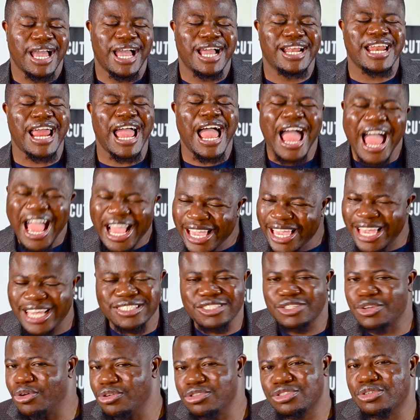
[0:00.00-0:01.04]
and
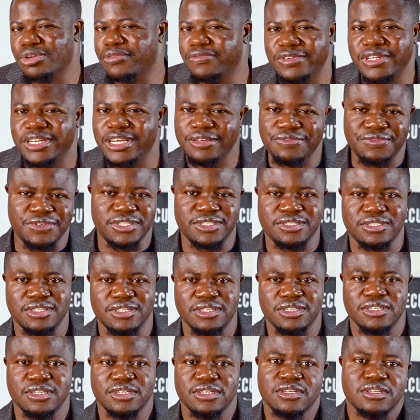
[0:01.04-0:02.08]
highest cost of living.
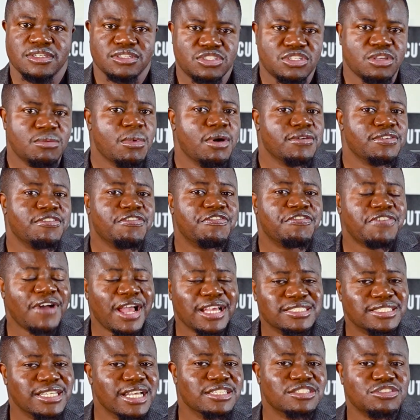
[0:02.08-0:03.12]
Some of the
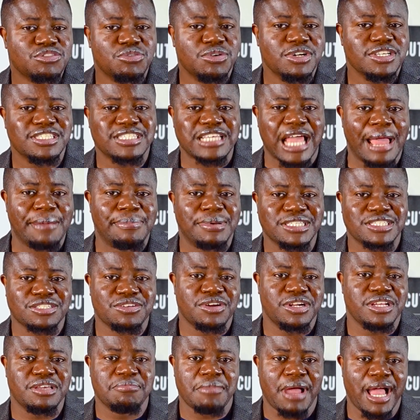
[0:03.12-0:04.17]
fastest growing
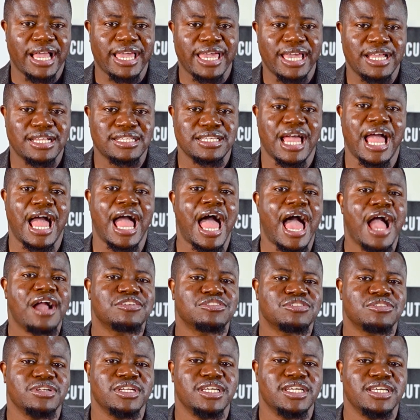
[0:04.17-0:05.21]
cybersecurity markets are
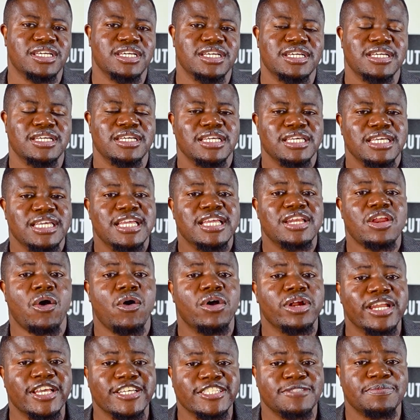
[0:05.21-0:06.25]
actually in
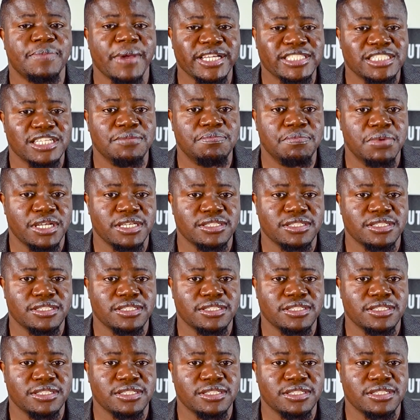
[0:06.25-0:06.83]
unexpected